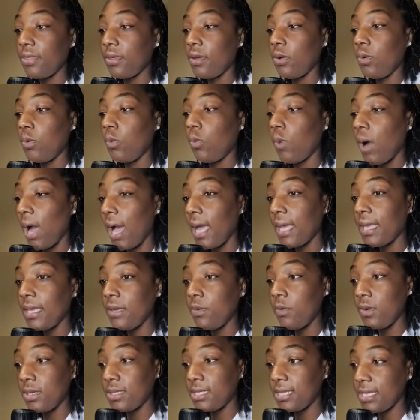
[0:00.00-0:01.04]
why he
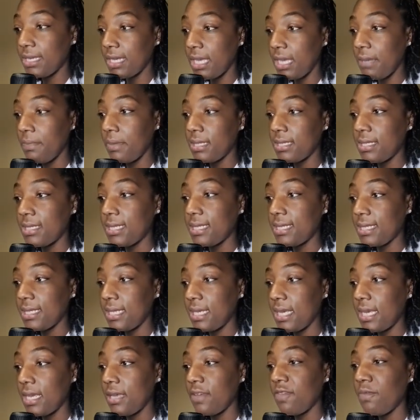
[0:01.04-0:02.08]
wants to keep us
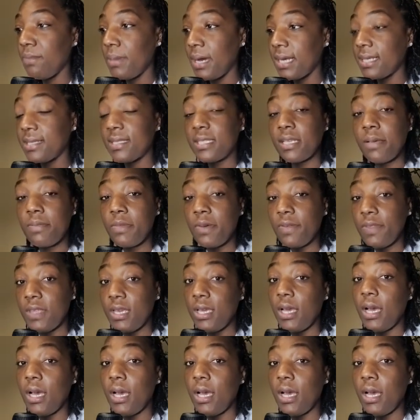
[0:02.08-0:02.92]
deceived by some of the